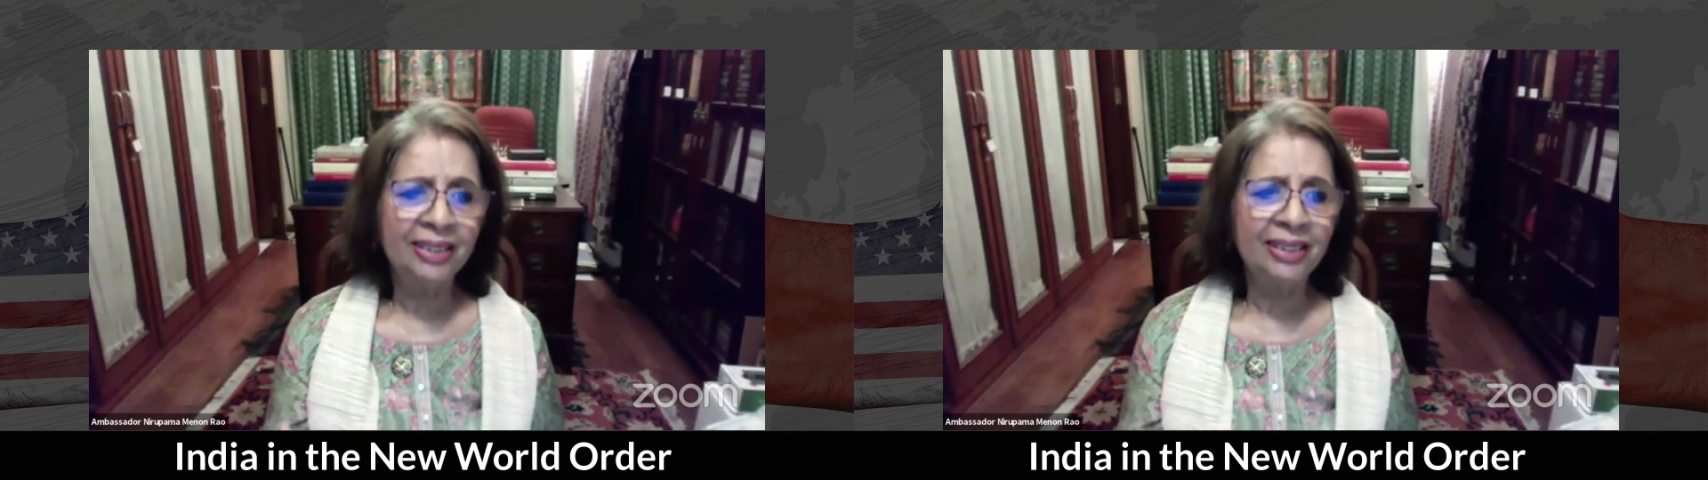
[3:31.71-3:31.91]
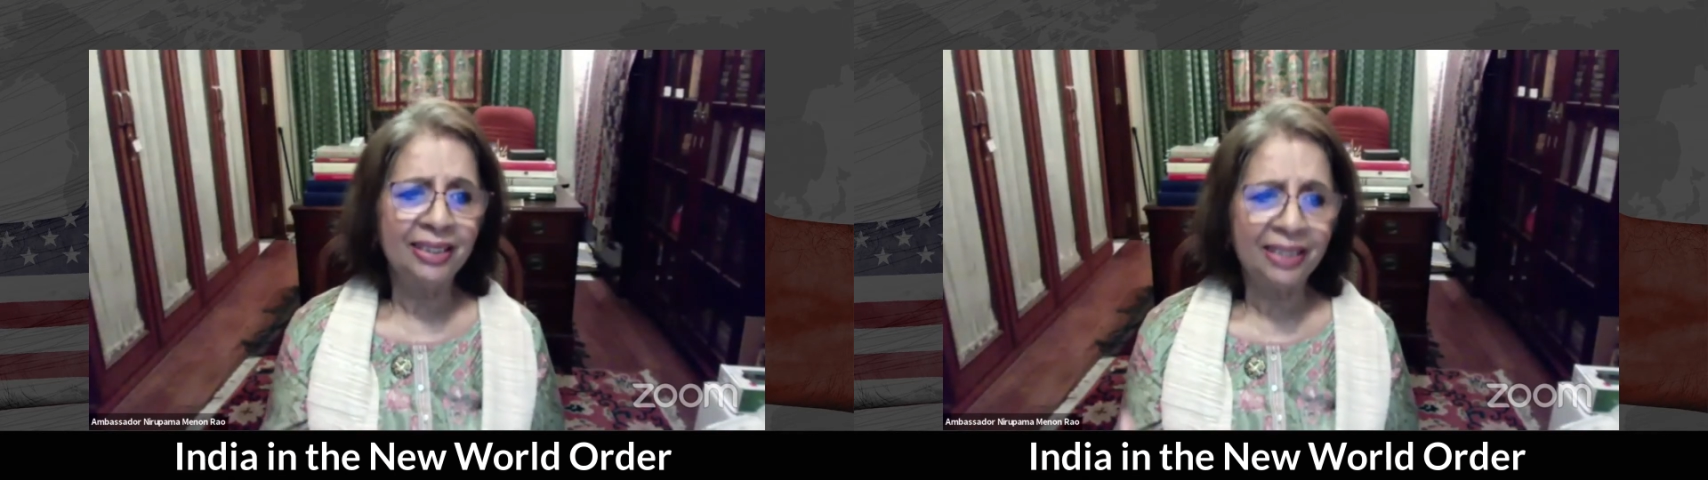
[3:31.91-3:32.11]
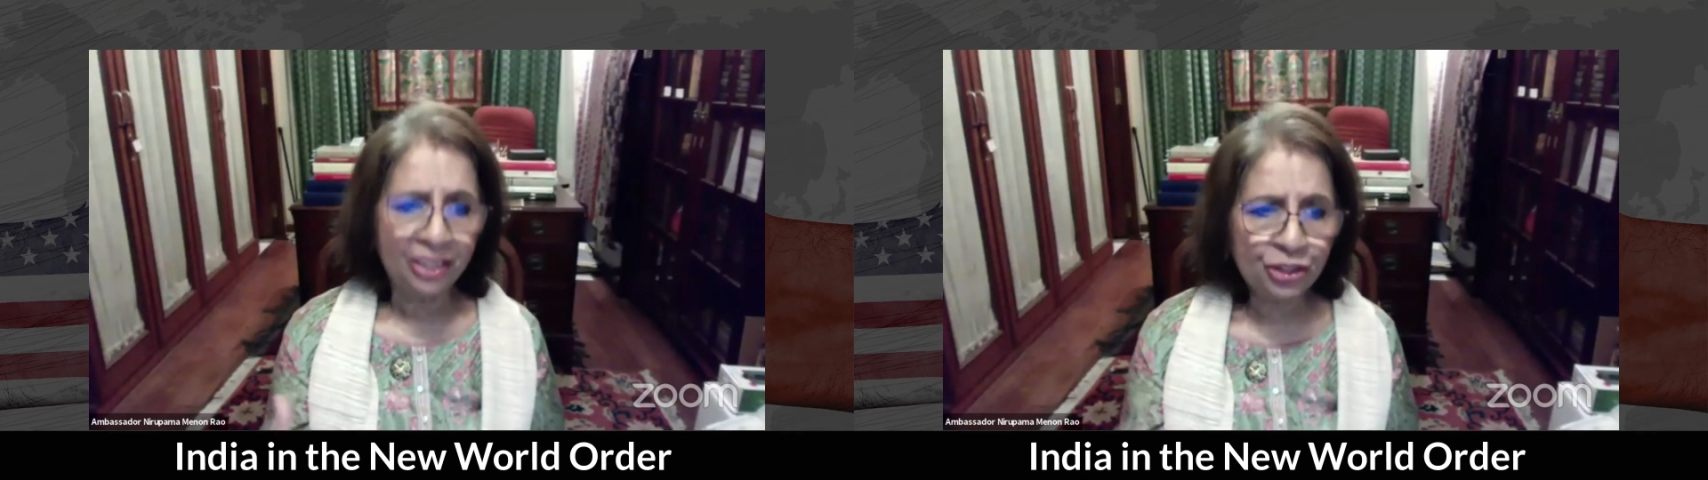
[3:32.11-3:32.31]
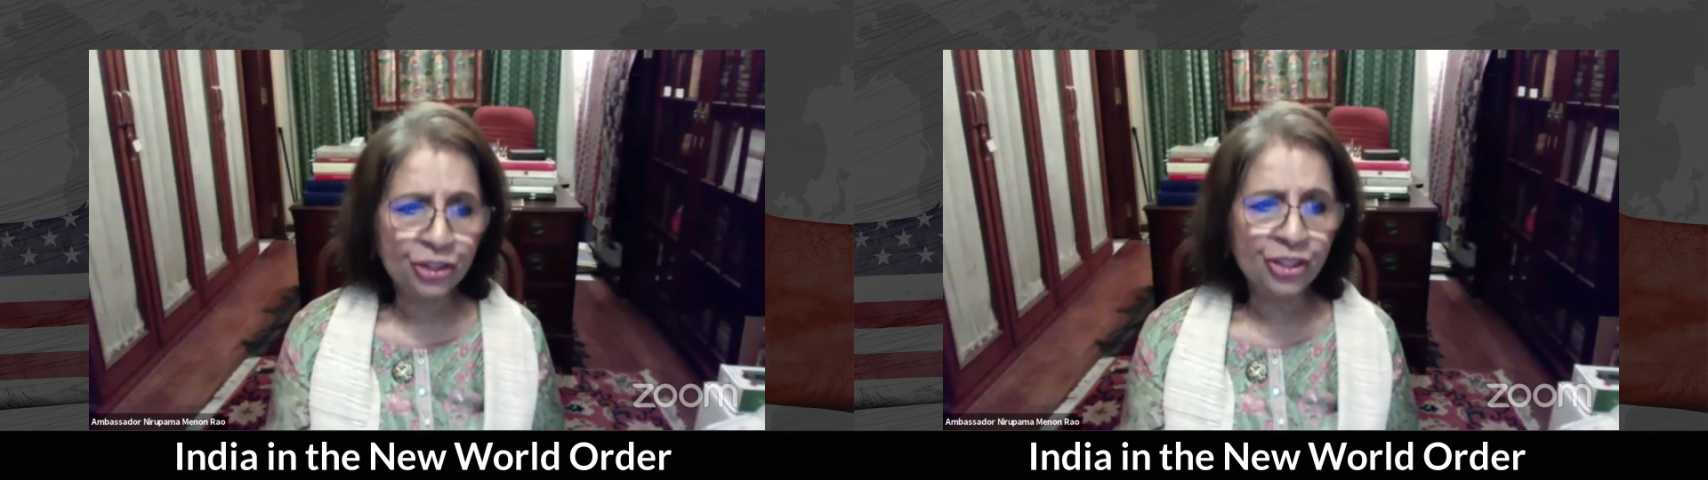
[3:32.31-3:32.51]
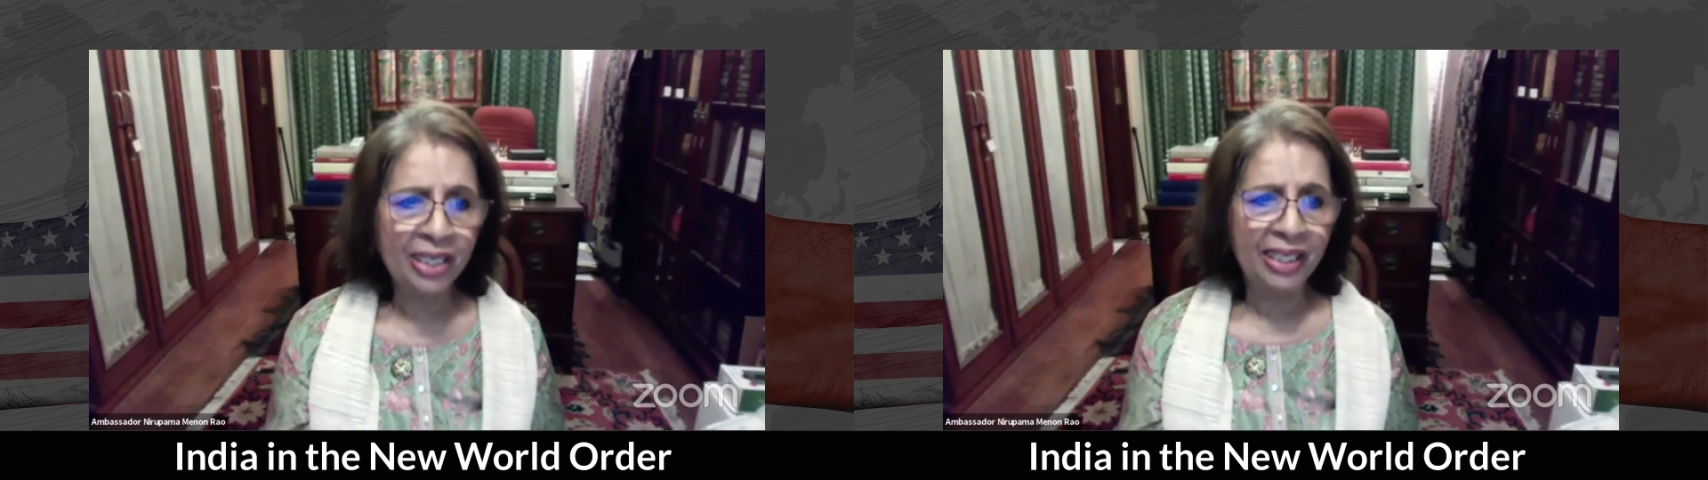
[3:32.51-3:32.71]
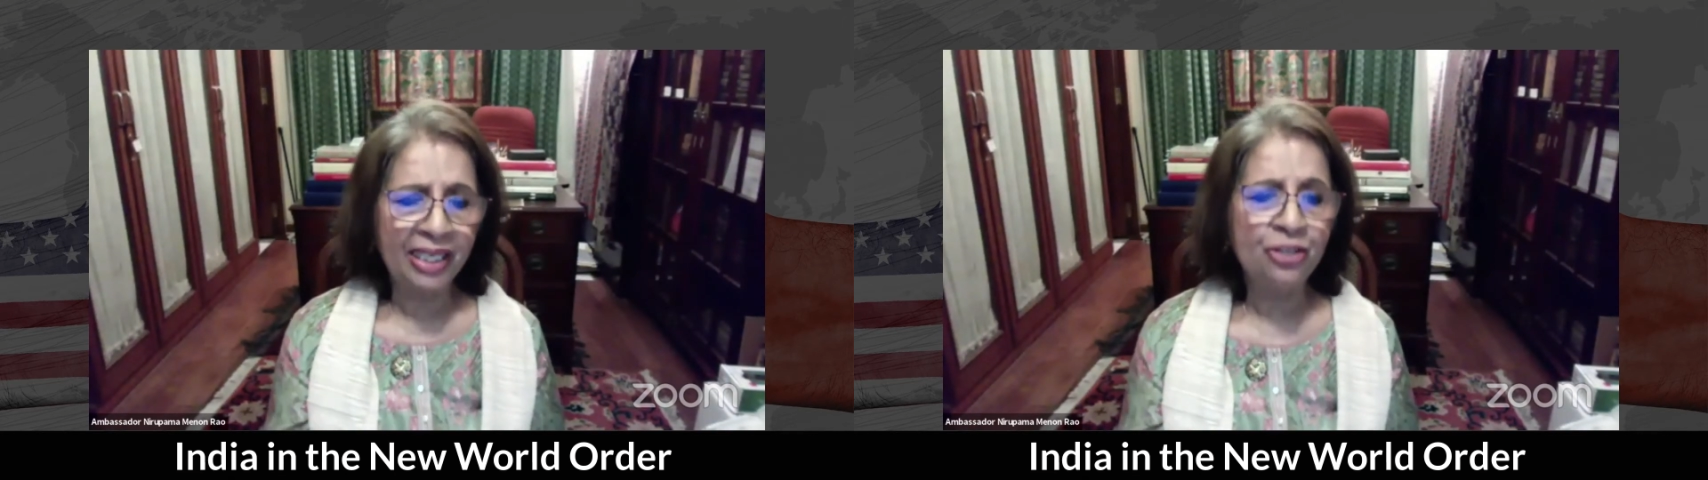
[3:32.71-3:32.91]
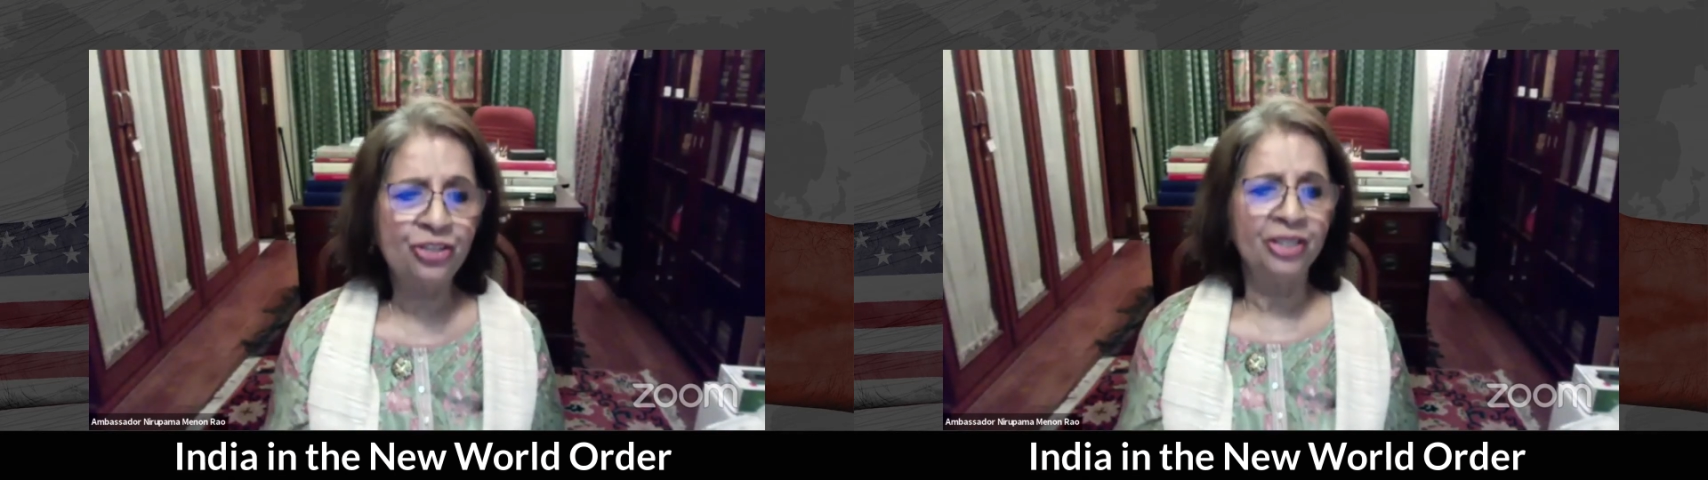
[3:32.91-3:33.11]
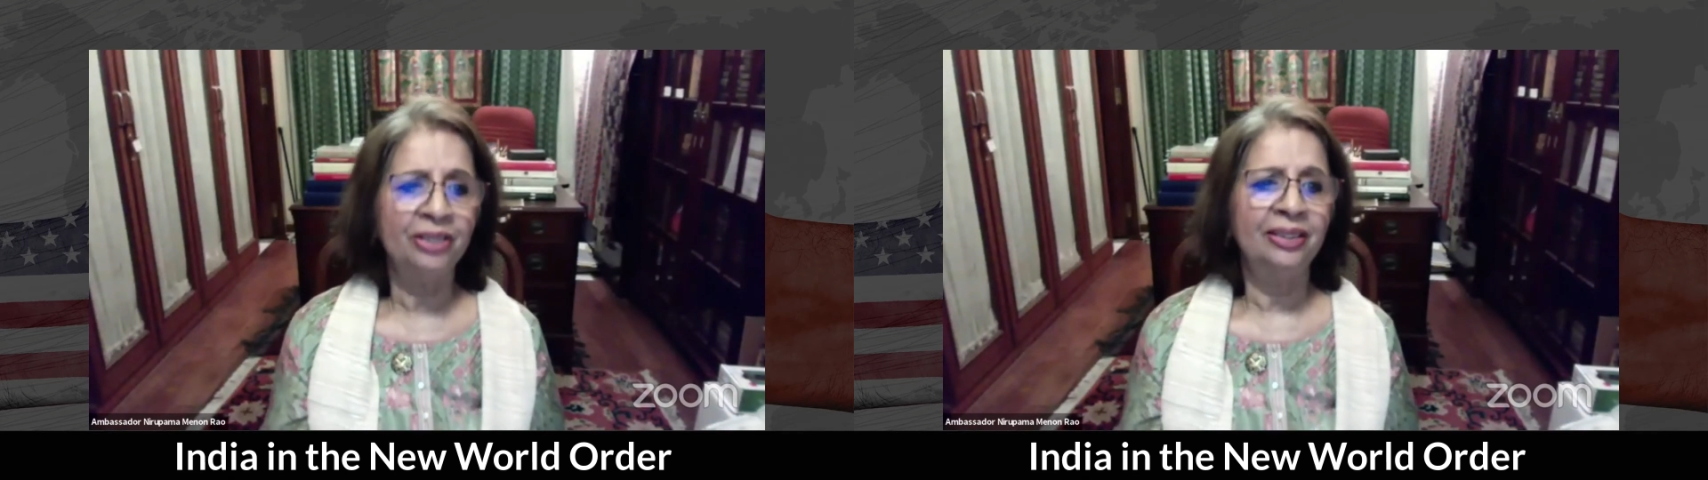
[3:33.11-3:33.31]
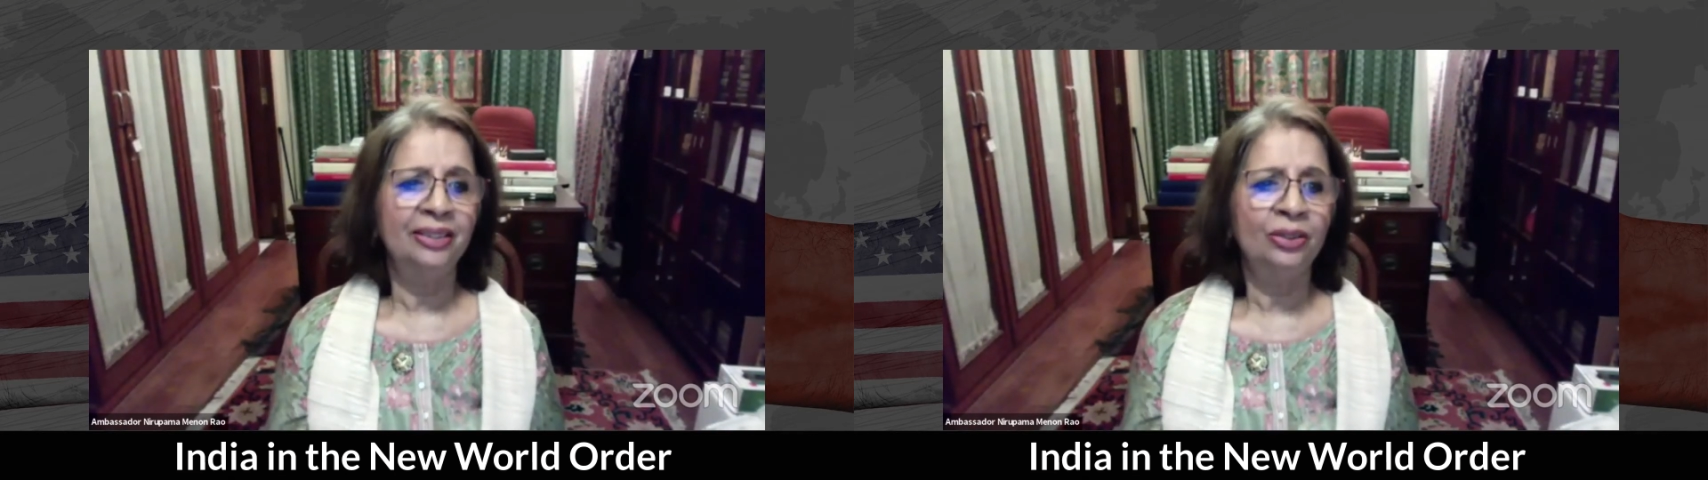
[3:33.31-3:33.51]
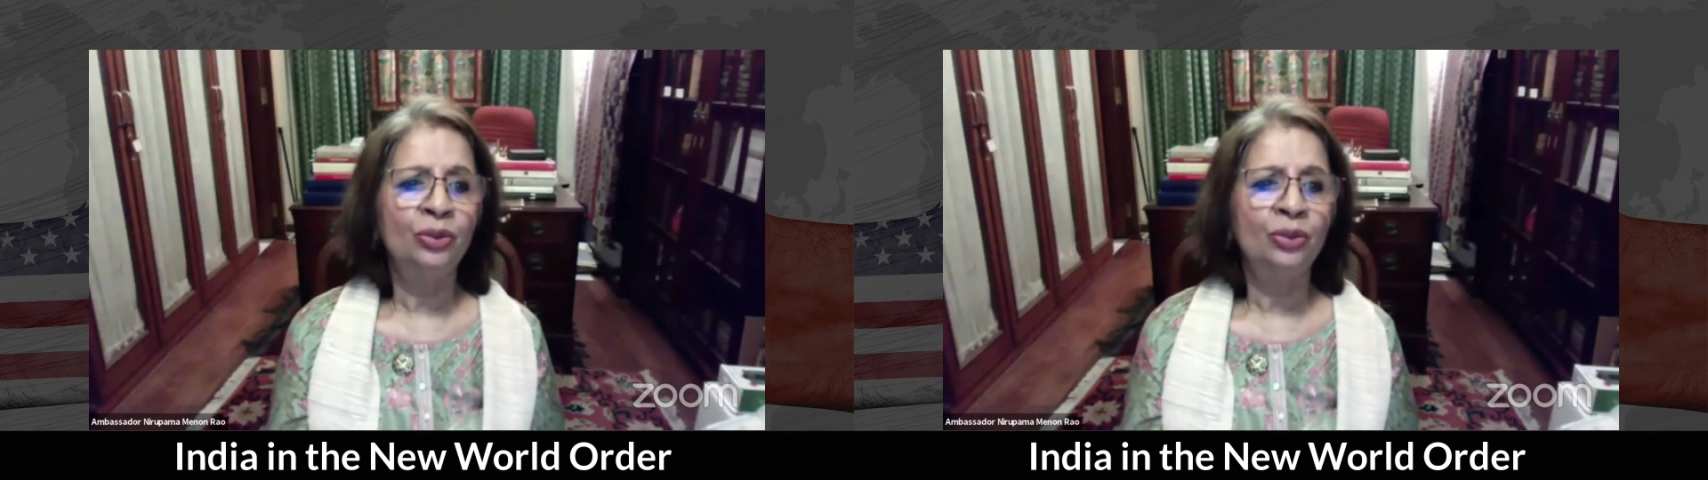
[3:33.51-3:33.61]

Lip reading: intra-Asian